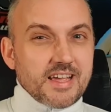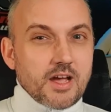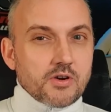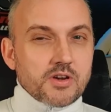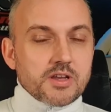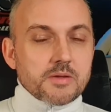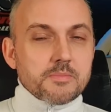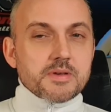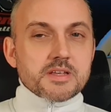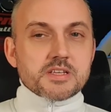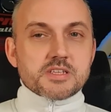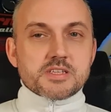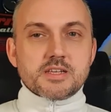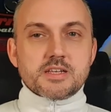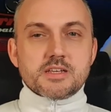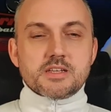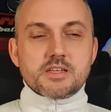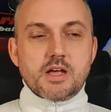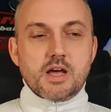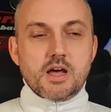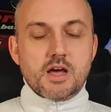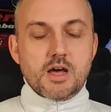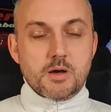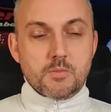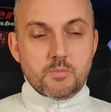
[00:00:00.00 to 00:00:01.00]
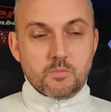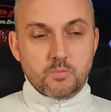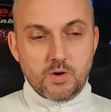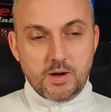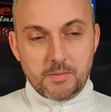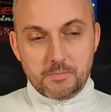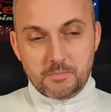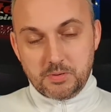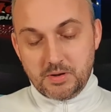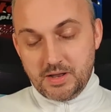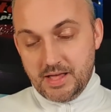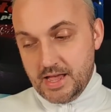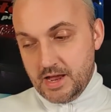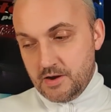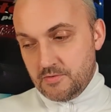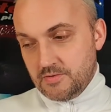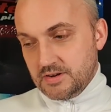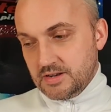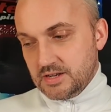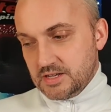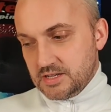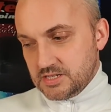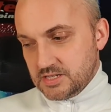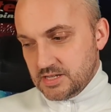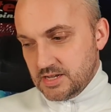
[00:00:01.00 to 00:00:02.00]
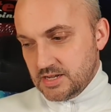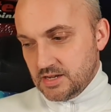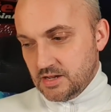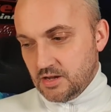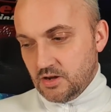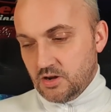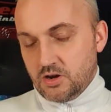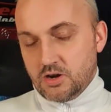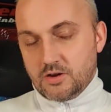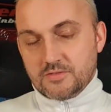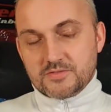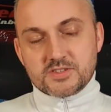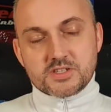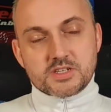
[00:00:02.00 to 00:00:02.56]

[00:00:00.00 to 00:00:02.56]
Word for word: only missing um, one player in the centre-half.